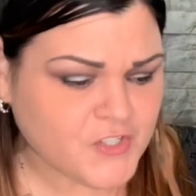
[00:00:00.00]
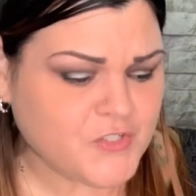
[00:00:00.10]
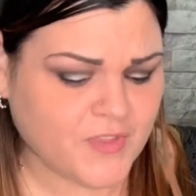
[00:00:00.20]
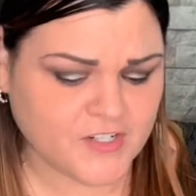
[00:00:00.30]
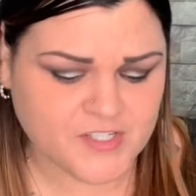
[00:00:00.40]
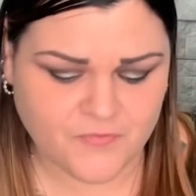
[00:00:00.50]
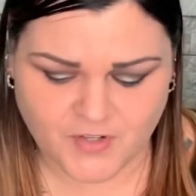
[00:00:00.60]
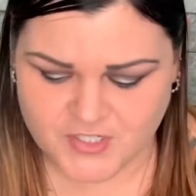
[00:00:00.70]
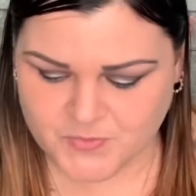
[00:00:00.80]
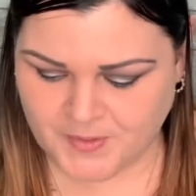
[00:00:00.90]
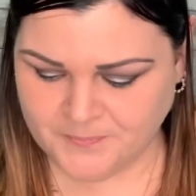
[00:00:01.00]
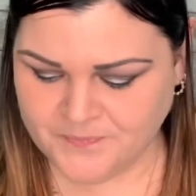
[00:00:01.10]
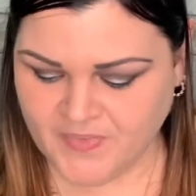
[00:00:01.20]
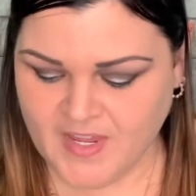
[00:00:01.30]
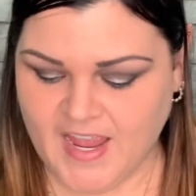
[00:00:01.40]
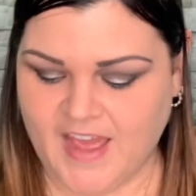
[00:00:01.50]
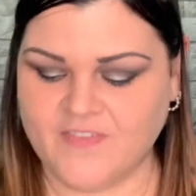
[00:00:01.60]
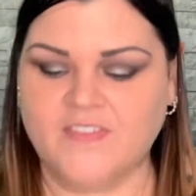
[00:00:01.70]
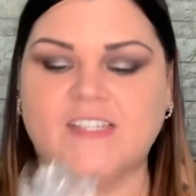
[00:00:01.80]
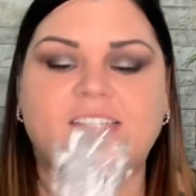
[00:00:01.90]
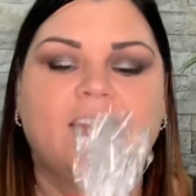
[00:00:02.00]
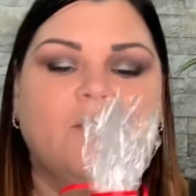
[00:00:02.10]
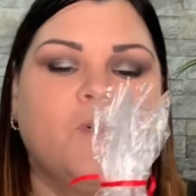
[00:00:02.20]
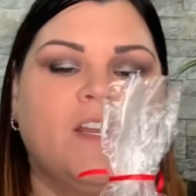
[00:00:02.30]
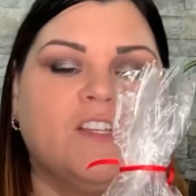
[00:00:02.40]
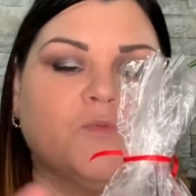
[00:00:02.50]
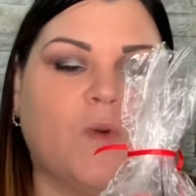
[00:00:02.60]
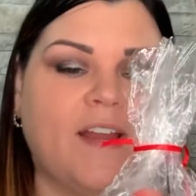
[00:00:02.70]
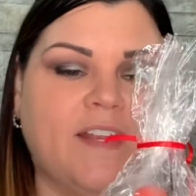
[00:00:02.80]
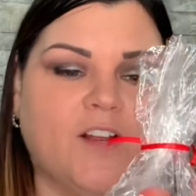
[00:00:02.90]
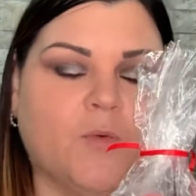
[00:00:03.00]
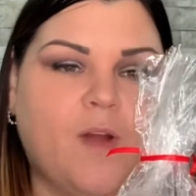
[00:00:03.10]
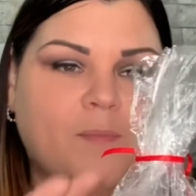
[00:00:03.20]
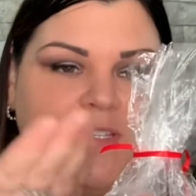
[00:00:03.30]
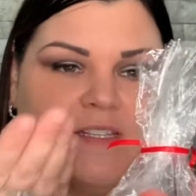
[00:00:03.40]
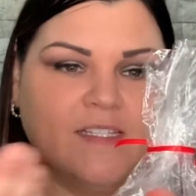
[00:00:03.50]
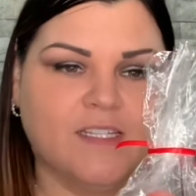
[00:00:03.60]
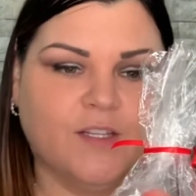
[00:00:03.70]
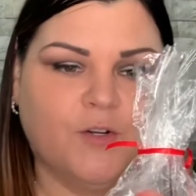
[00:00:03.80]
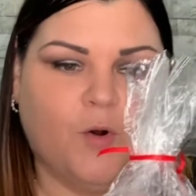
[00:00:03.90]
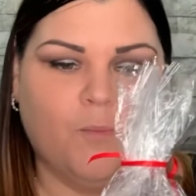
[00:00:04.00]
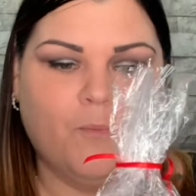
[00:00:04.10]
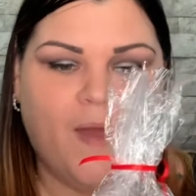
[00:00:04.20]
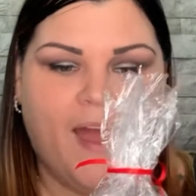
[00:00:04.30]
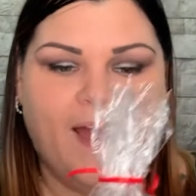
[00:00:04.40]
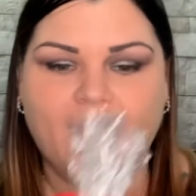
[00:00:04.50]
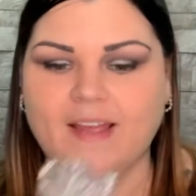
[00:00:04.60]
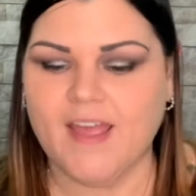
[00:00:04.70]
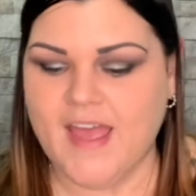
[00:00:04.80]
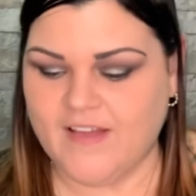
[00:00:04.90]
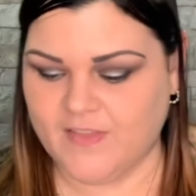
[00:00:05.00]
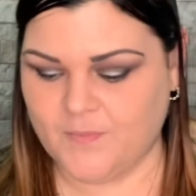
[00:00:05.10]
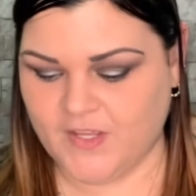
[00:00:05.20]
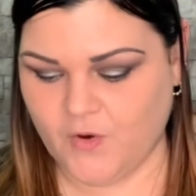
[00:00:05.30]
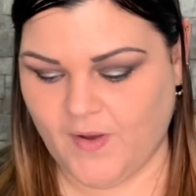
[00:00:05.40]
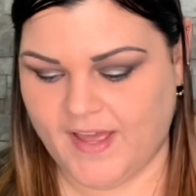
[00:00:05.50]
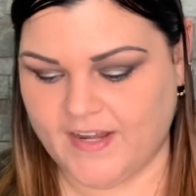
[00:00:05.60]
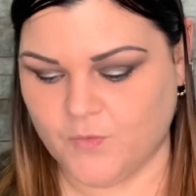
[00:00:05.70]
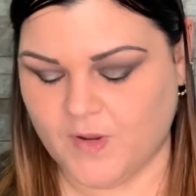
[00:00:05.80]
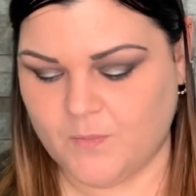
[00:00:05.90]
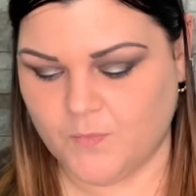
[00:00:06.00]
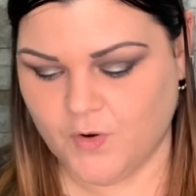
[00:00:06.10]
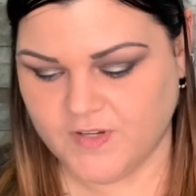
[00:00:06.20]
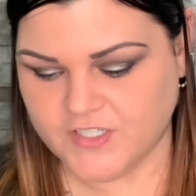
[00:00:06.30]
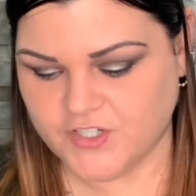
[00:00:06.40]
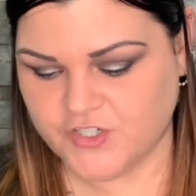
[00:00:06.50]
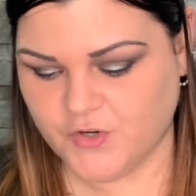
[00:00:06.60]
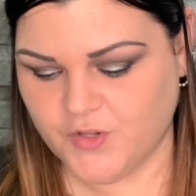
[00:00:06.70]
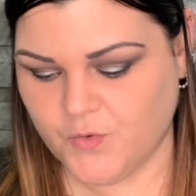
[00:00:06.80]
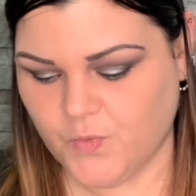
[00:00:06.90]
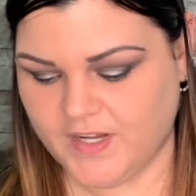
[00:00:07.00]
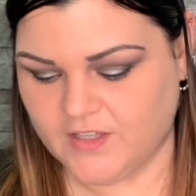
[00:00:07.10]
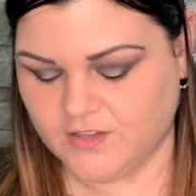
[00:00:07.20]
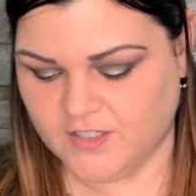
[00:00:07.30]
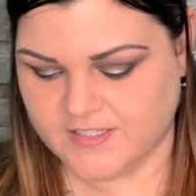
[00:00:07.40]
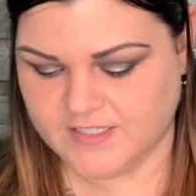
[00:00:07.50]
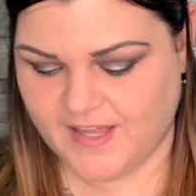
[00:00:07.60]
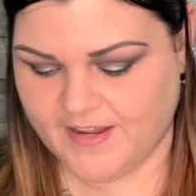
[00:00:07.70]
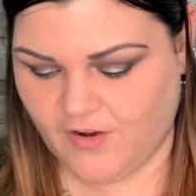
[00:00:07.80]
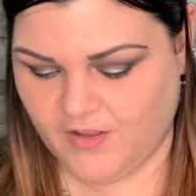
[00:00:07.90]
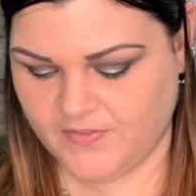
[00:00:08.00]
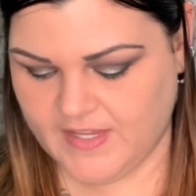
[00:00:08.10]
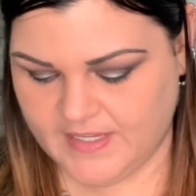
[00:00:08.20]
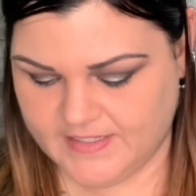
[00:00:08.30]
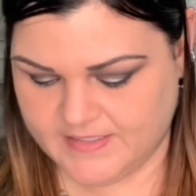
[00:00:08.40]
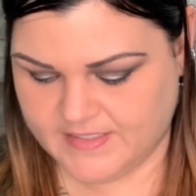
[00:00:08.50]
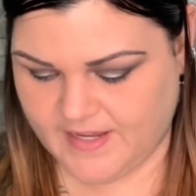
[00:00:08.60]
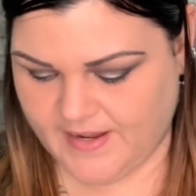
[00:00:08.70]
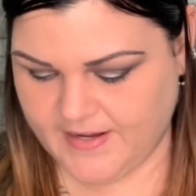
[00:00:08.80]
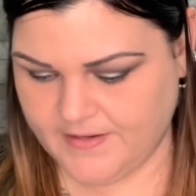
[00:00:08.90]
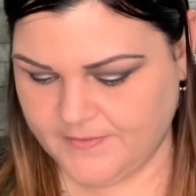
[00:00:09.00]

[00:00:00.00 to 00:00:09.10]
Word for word: So there's the first one. And then the second one is right here wrapped in this little bag. Let me go ahead and remove it to show you what it looks like on the inside.